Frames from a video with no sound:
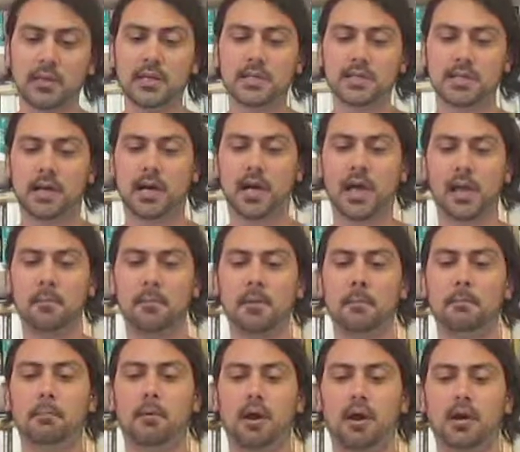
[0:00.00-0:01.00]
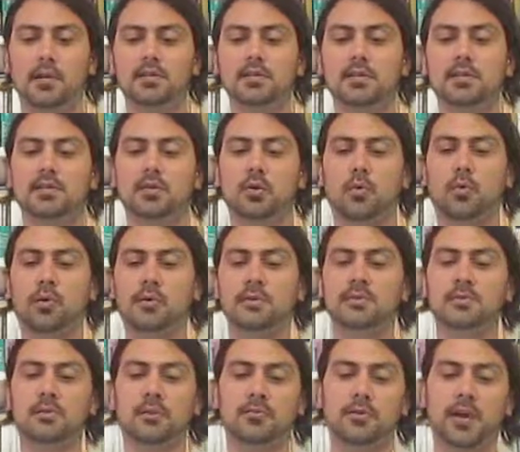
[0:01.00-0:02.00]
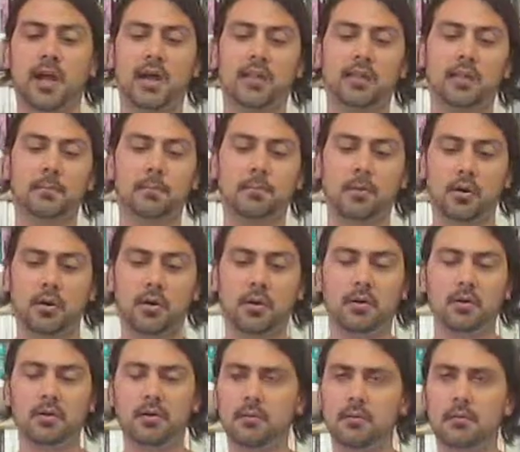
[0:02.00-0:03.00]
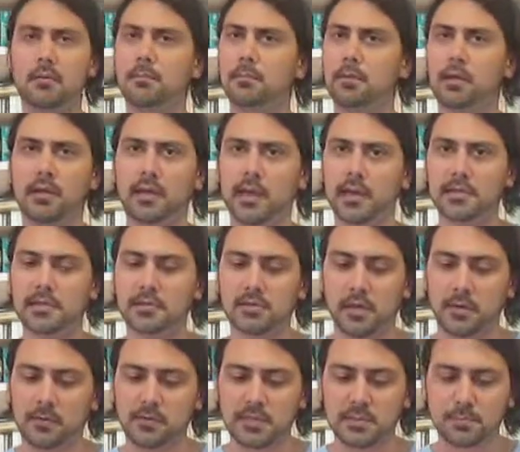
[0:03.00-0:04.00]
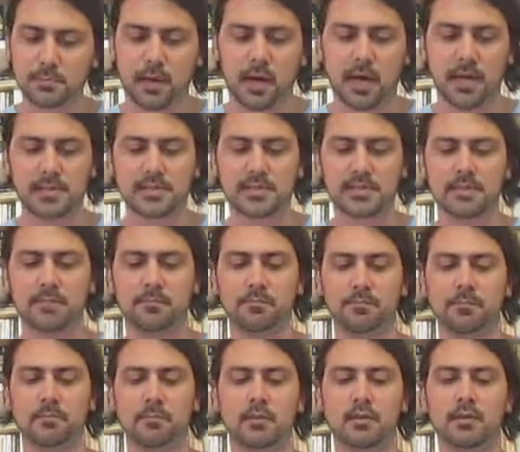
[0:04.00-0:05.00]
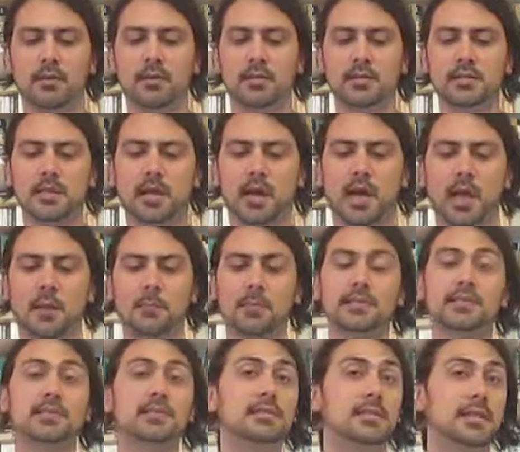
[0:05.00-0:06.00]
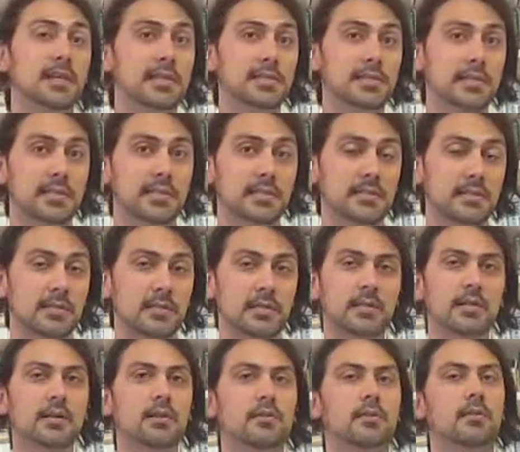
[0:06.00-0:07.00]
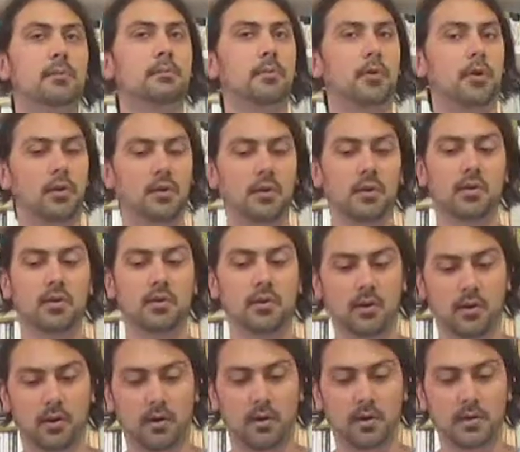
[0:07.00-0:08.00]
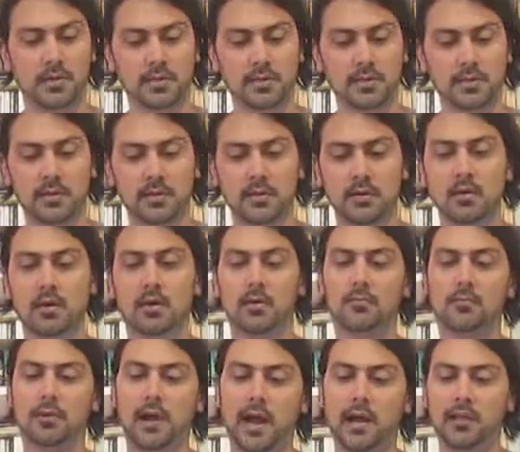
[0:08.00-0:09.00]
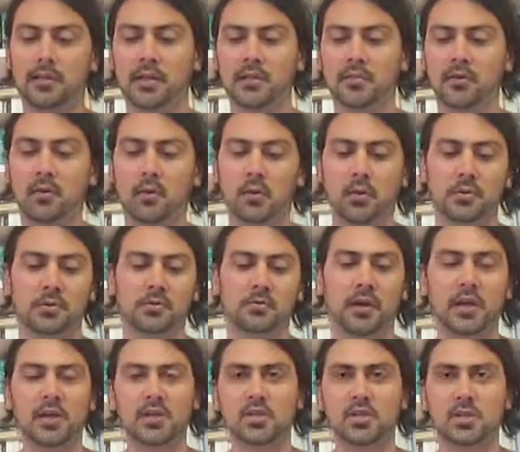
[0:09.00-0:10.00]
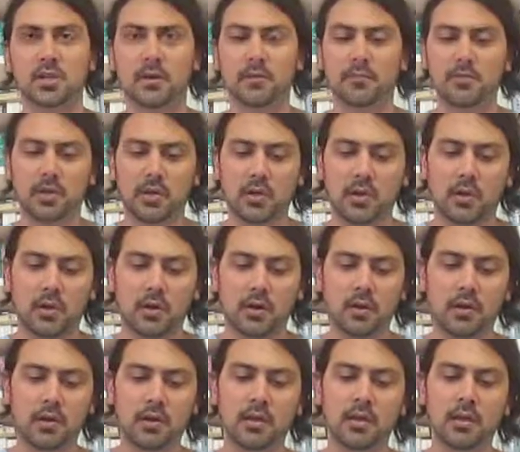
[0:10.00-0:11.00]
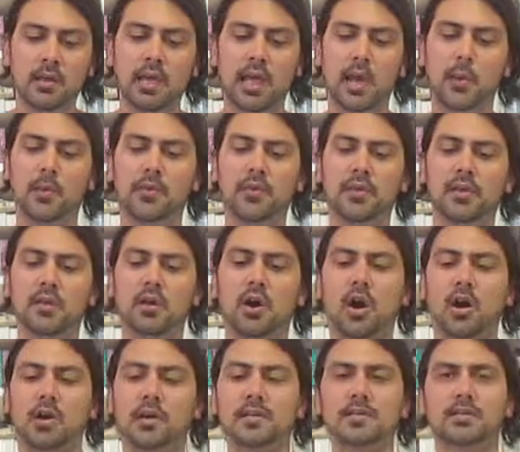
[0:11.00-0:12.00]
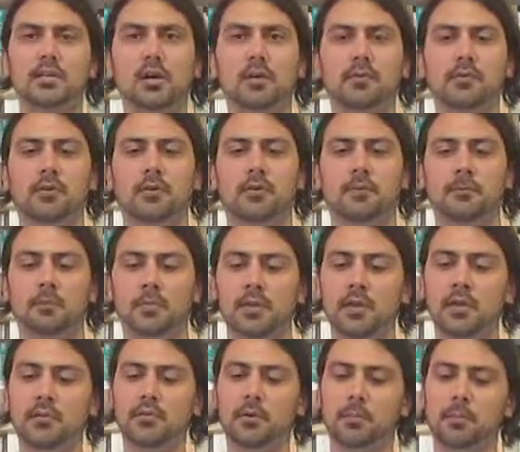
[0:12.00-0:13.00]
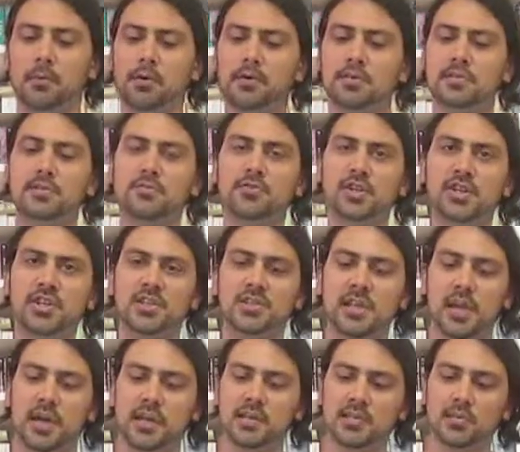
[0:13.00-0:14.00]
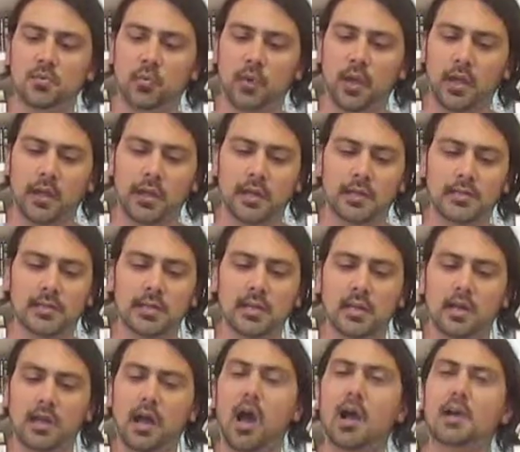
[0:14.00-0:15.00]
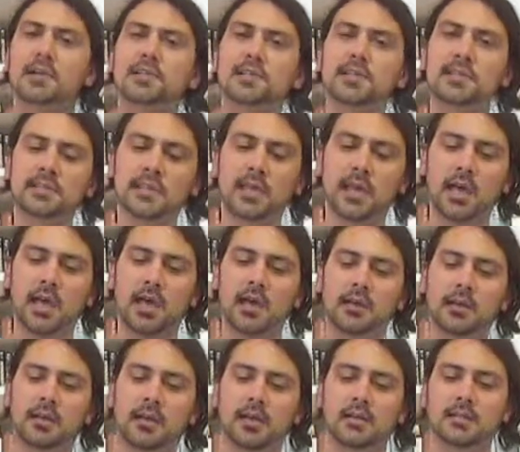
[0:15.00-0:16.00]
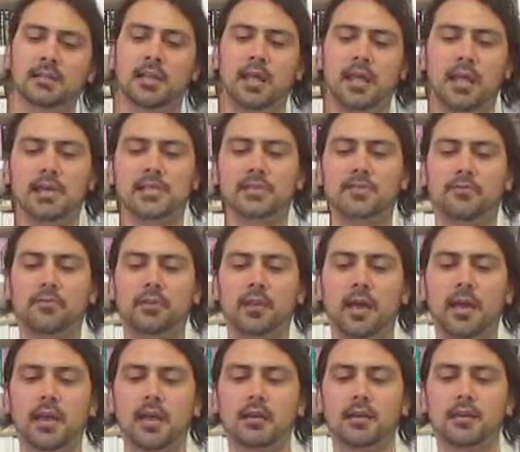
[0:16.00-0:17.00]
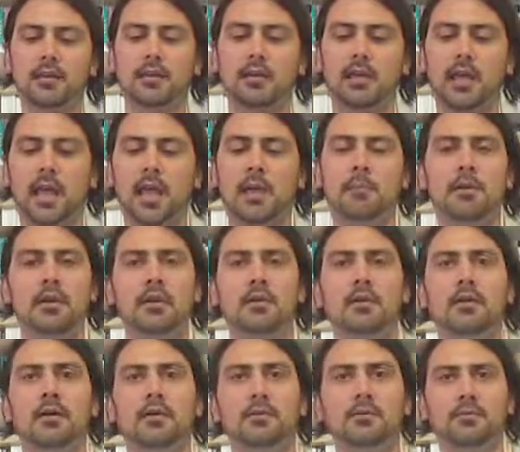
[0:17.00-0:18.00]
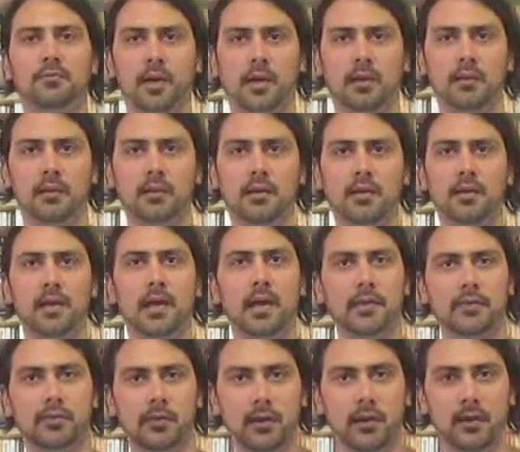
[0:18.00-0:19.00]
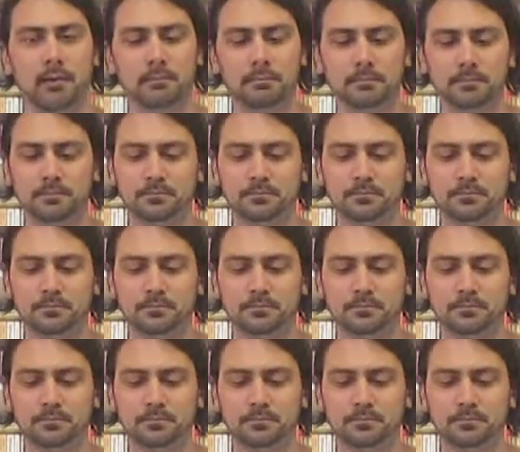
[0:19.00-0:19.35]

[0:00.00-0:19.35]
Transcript: Thyme barks towards the growling bird, but gets no response. Thyme sneezes. The bird yawns, growling the whole duration of the yawn, and when the yawn is over, the bird stretches out his wings, cocks his head, and takes flight, aiming directly at Thyme.